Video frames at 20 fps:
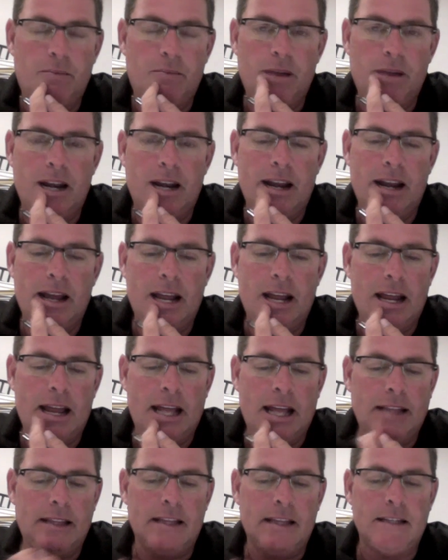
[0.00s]
I've been
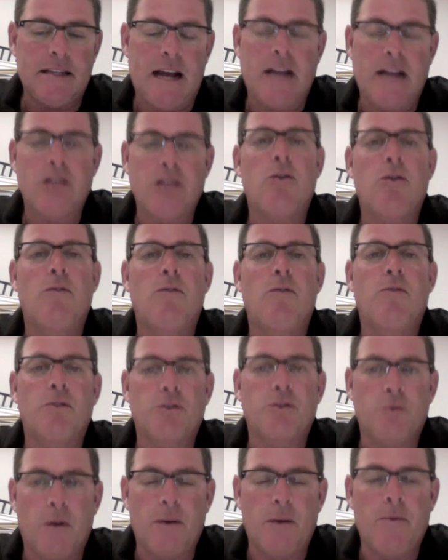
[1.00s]
at this high school
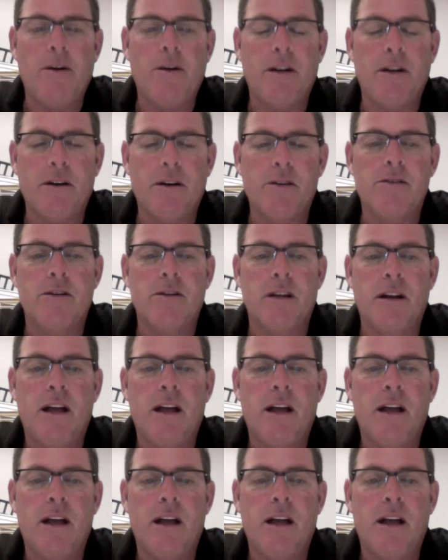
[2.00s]
for 21 years,